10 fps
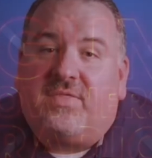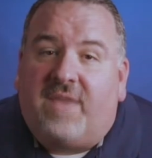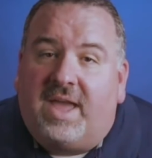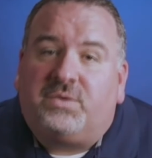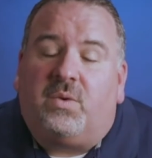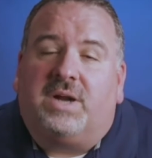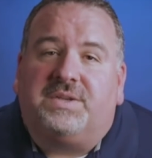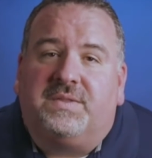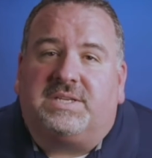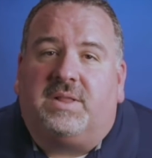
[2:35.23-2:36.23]
Thanks for
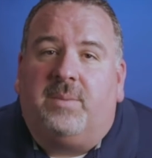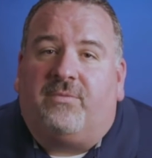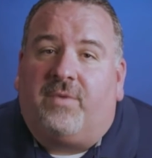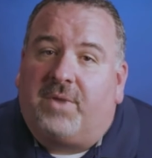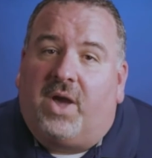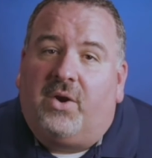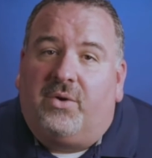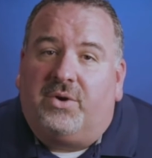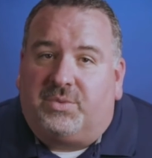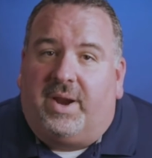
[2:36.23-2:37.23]
watching this clip from Gun
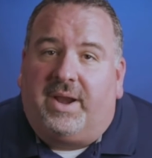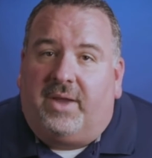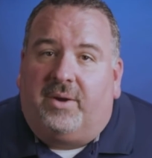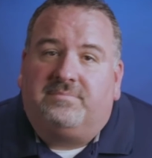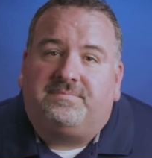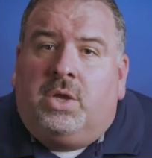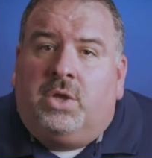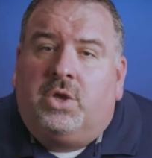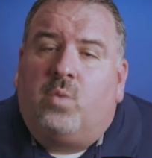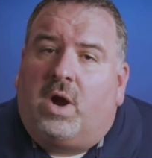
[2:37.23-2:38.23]
Owners Radio.
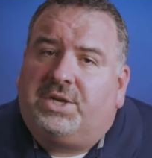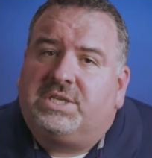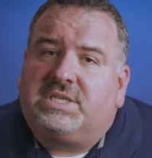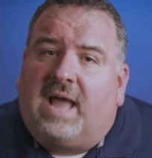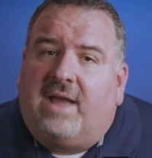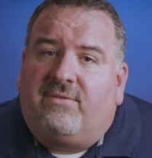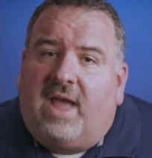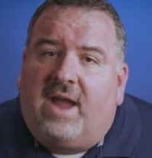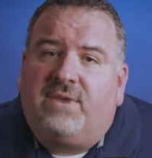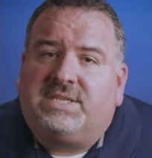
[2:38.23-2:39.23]
You can watch us live
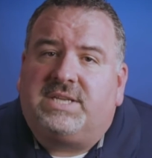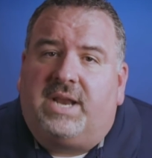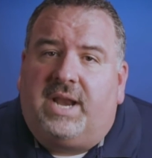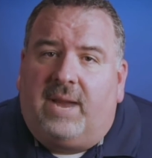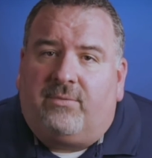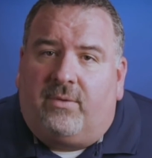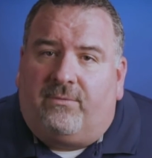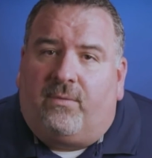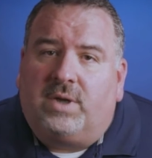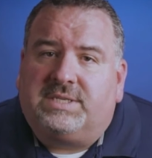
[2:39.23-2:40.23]
every Sunday
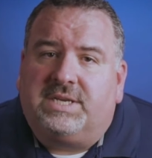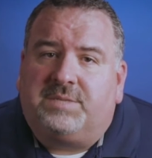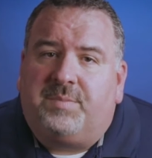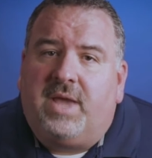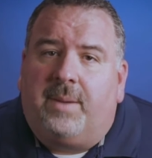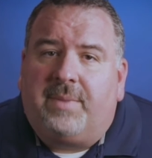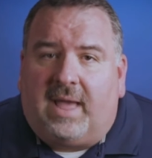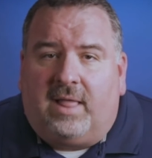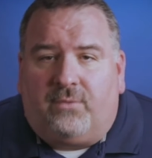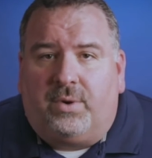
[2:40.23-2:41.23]
from 4 to 6 p.m.
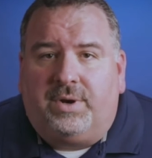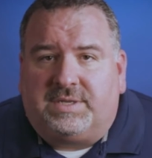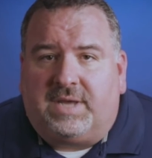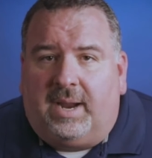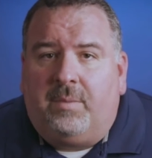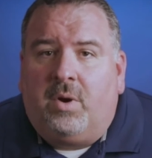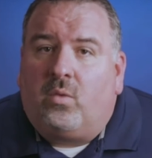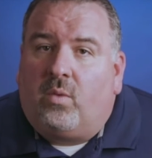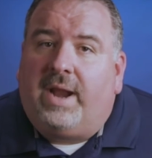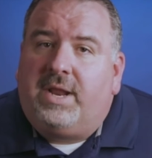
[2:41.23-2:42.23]
California time
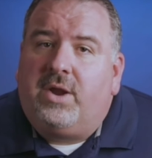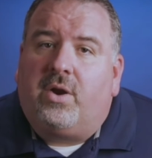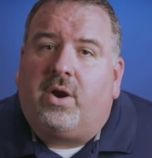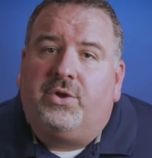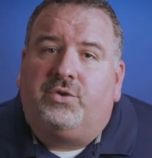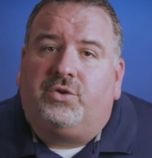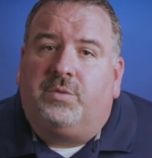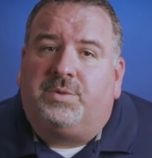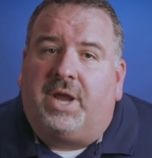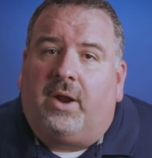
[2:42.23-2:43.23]
right here on our
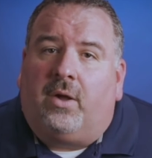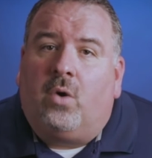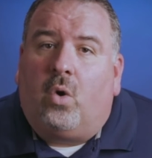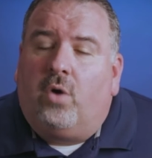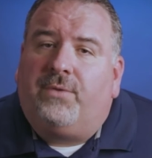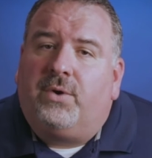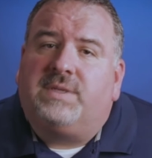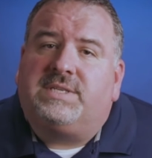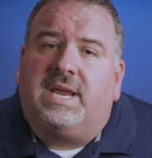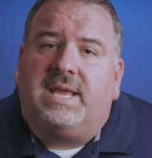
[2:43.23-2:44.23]
YouTube channel, or if you're
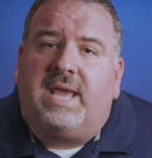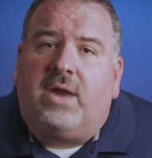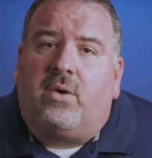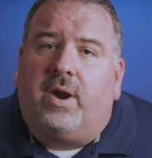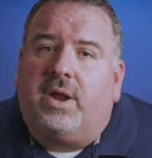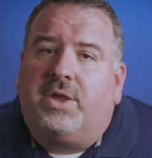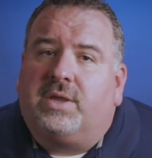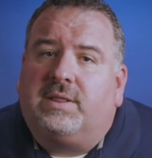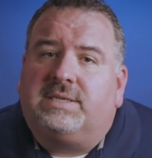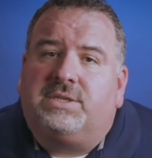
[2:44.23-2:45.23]
in the San Diego area,
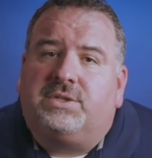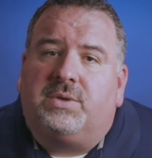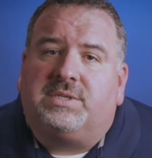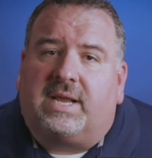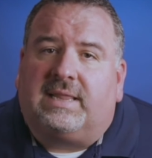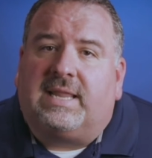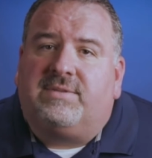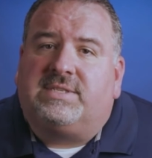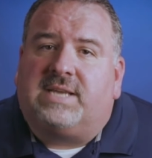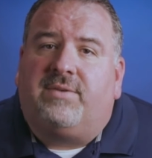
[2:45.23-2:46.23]
you can listen to us on
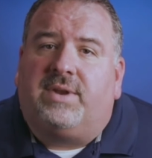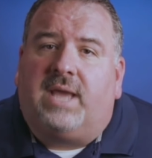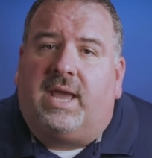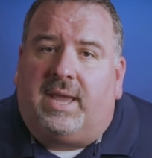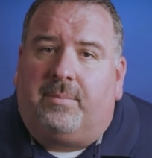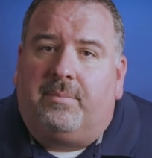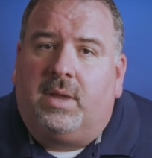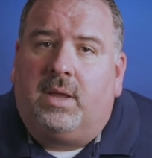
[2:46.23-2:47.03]
1170 a.m.